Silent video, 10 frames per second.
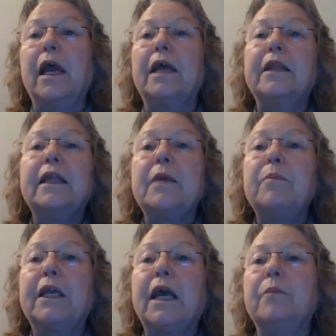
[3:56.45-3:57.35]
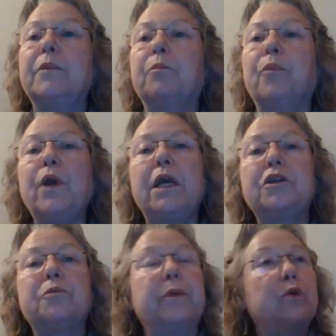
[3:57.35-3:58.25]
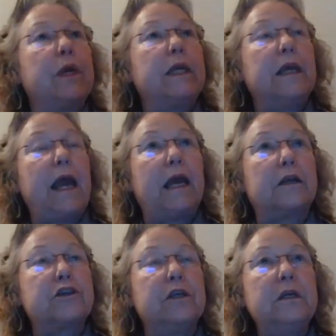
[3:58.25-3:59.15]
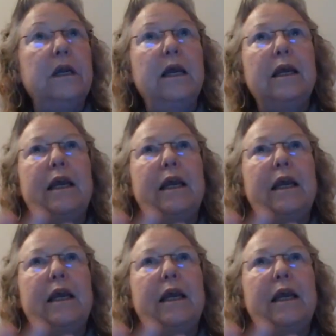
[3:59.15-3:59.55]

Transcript: and then they become the bridge between action